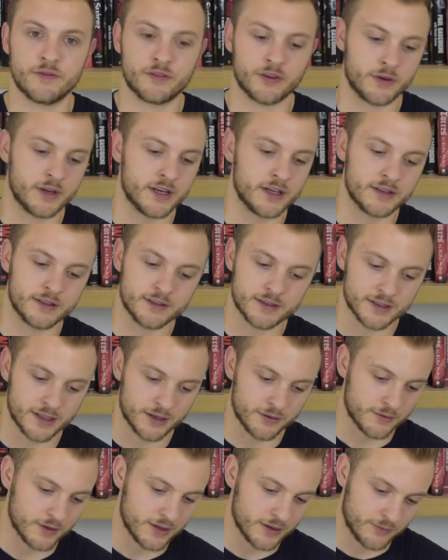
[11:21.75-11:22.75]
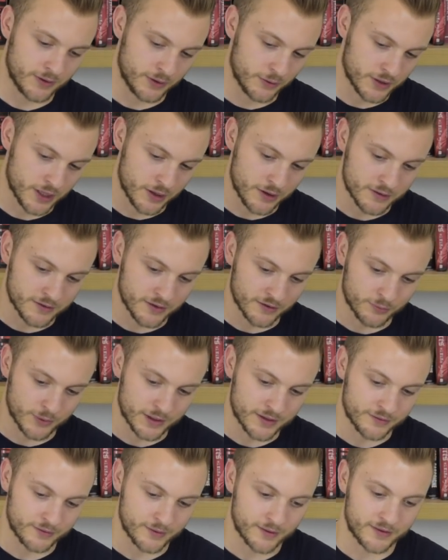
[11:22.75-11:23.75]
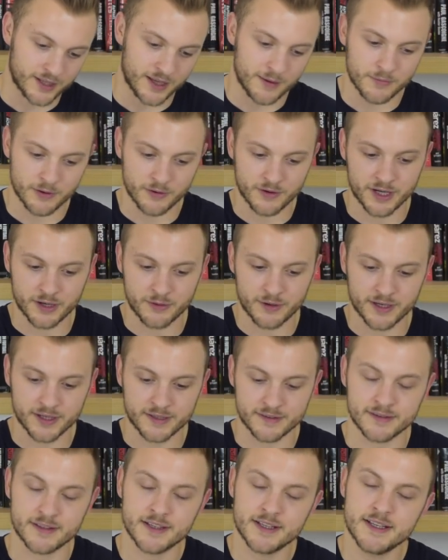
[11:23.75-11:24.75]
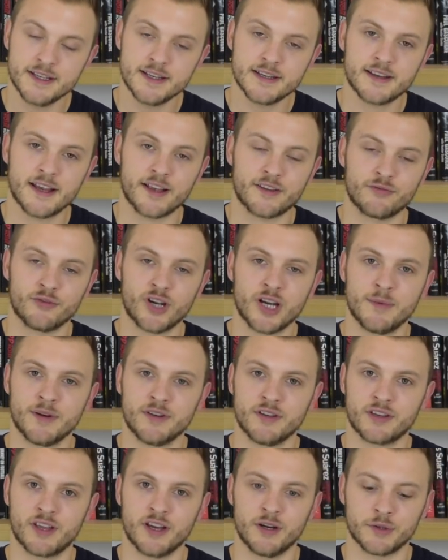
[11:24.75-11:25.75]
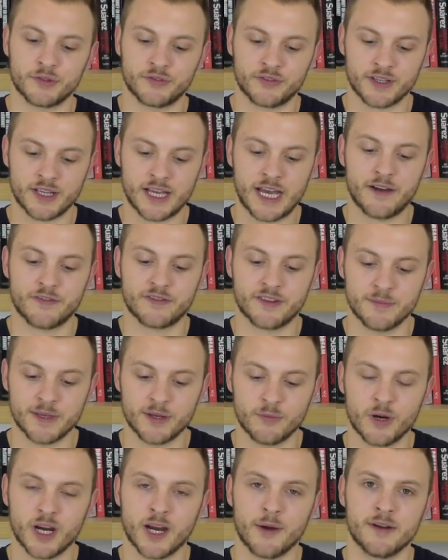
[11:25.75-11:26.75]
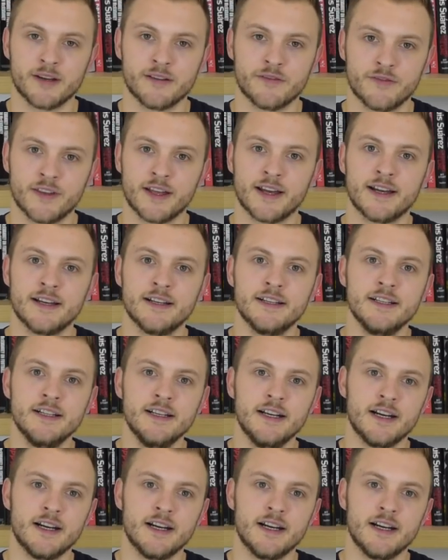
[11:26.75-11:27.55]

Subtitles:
So he, you know, we all know he does well in September anyway and gets right among the goals. So you have to be wary of that.